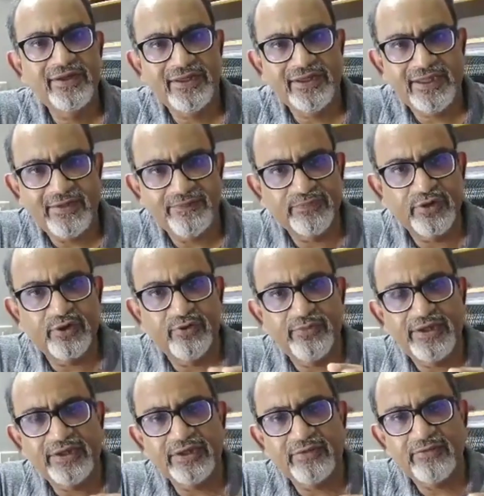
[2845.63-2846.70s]
wrap the
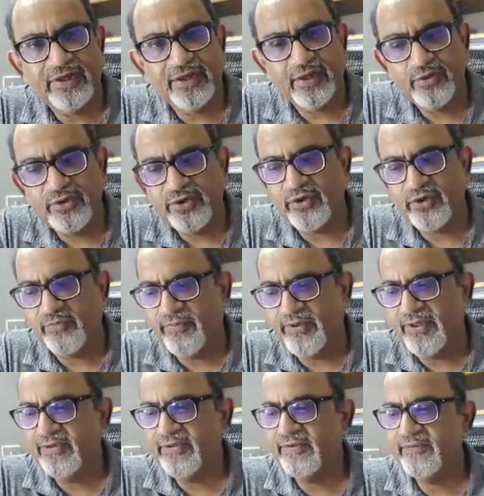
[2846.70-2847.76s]
omentum around your repair.